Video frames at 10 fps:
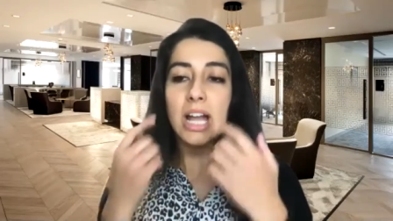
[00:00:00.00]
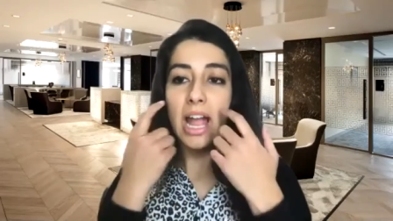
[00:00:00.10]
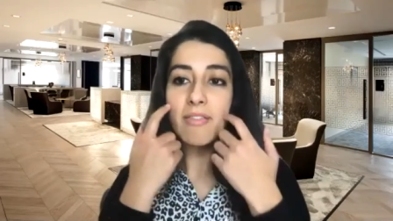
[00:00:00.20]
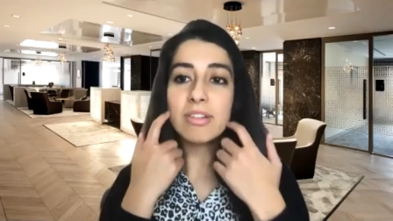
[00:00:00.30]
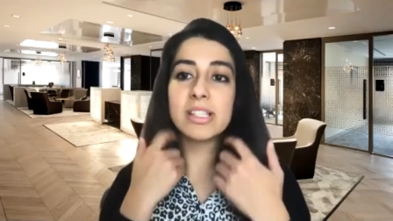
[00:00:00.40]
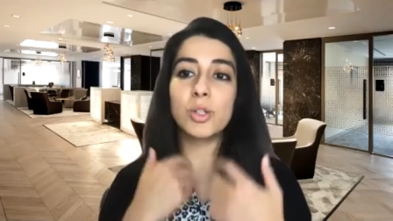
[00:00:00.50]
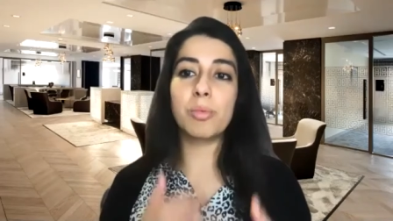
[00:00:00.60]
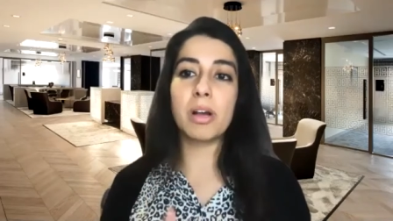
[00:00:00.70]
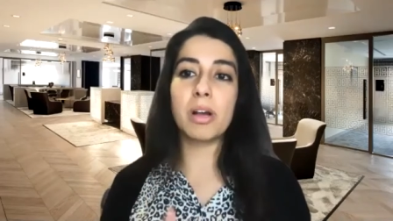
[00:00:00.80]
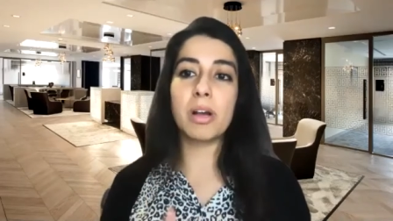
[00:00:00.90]
Every single
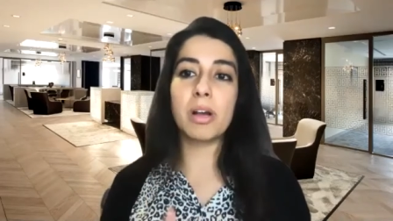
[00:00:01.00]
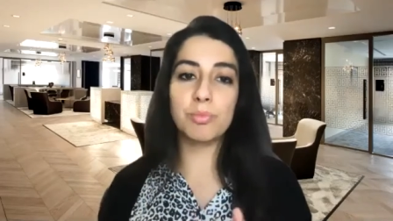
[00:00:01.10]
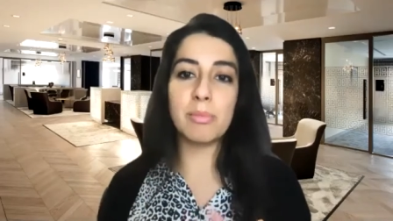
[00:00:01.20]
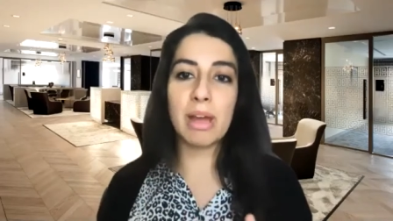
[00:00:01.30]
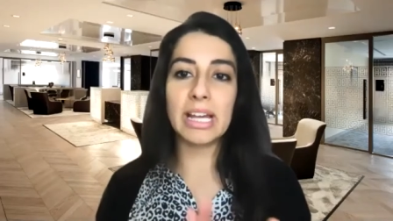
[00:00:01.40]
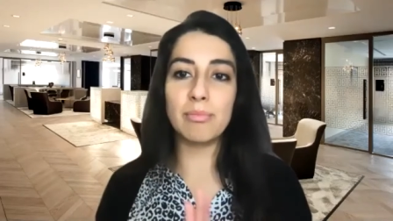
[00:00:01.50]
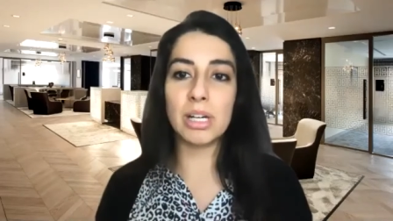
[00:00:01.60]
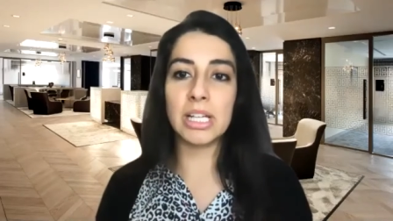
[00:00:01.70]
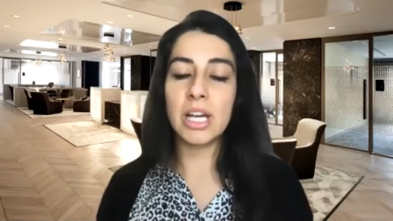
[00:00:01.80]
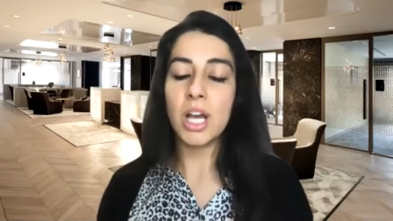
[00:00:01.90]
person should be making
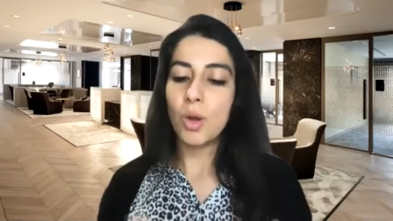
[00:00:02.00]
money.